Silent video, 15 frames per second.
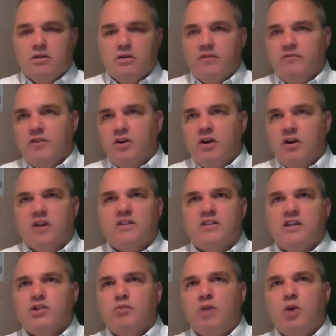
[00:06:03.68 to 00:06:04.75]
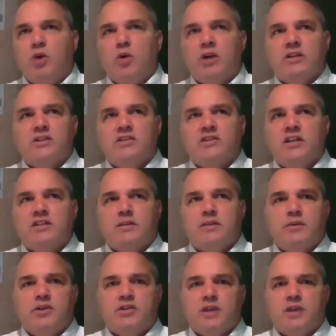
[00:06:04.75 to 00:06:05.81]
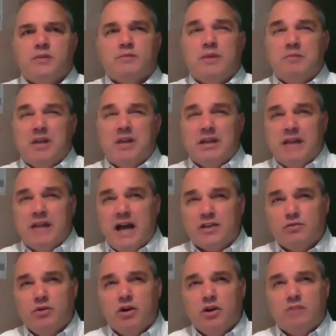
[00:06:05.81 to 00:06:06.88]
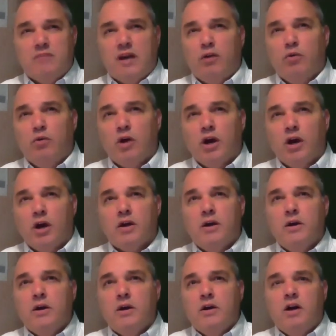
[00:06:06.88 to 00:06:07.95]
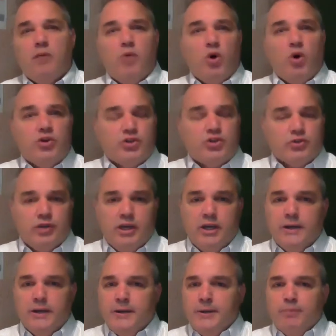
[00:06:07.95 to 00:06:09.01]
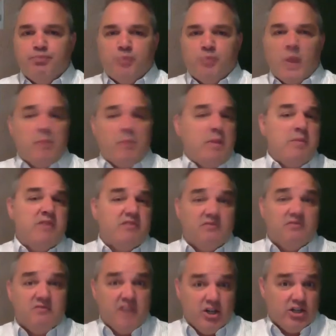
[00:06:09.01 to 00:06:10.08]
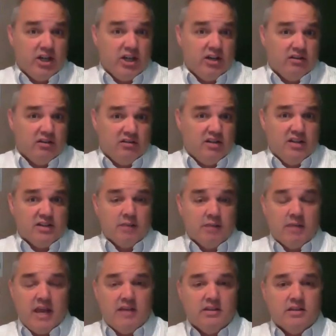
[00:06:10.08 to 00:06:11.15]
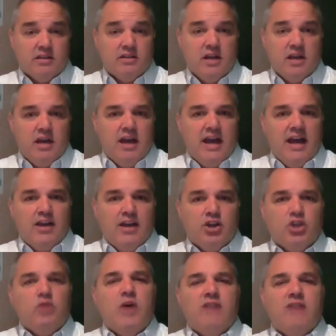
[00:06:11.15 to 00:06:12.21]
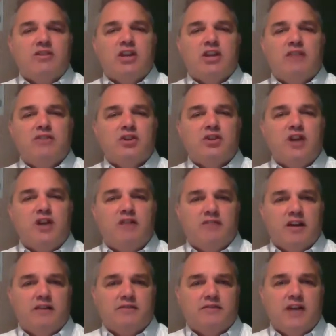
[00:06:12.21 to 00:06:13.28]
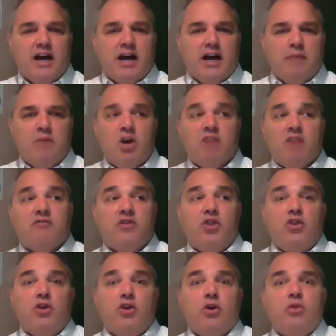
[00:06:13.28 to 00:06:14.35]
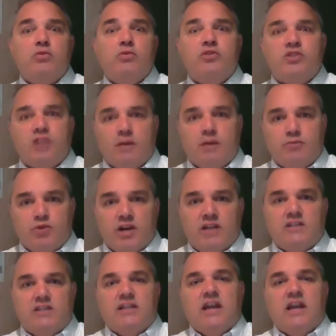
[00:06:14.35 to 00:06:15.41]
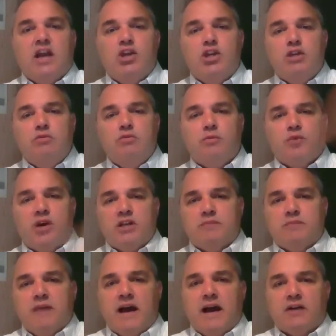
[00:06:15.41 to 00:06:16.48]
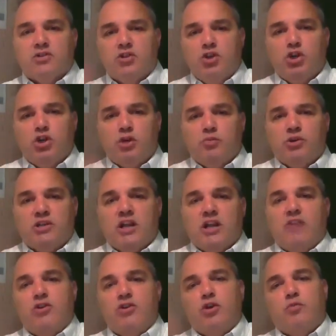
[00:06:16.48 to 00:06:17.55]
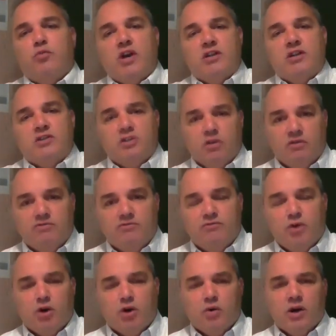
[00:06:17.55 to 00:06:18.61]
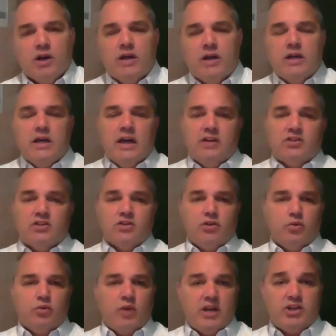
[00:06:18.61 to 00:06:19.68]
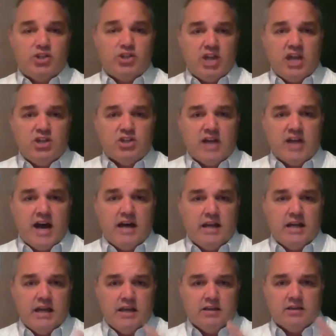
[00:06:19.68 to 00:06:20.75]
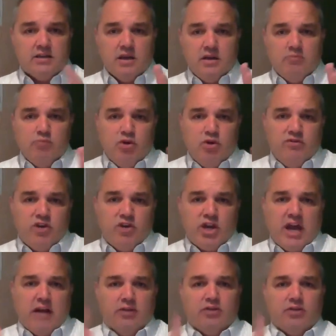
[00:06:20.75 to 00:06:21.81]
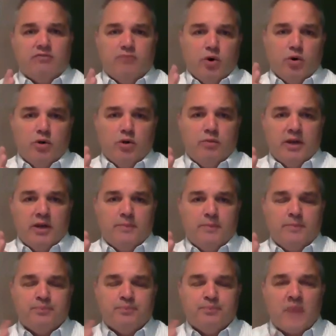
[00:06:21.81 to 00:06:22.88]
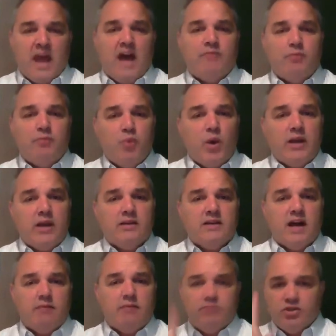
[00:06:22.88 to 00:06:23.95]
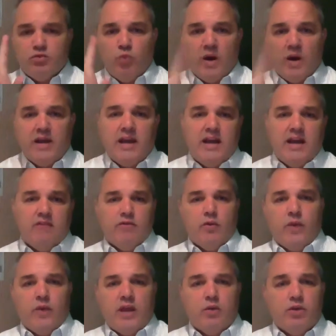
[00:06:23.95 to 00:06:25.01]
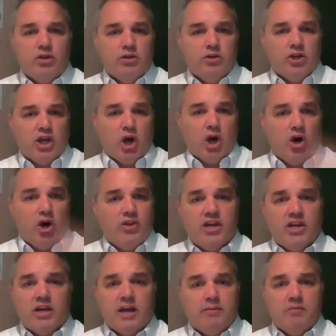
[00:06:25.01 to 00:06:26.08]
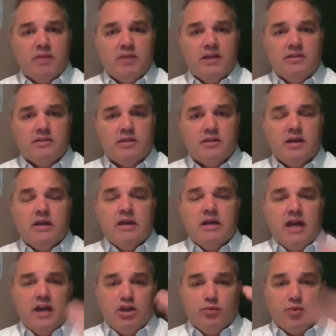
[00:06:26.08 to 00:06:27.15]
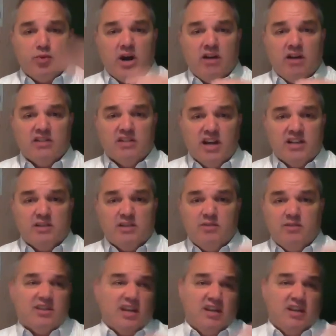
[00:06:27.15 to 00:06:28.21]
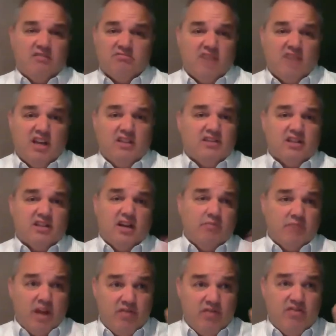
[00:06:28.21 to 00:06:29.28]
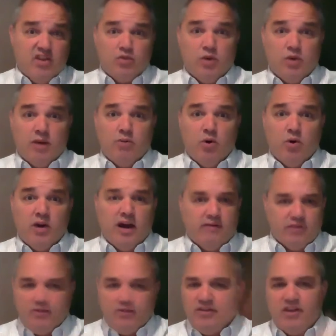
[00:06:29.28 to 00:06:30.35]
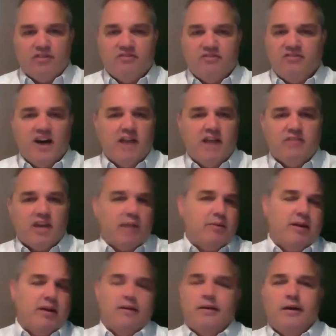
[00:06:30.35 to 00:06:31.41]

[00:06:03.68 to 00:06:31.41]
if you're architecture millwork, let's say some of your subs might be glasswork, metalwork, upholstery, maybe even finishing in some cases, and you haven't given yourself enough time for those sub trades to get you a price back so you can put together your price to go forward. And so the way to change that is move your calendar forward a bit. Have a point in time, just one day every week, when you look at all the incoming bids and you prioritize them and you say, hey, listen, this one I'm going after. The other 5 that came in,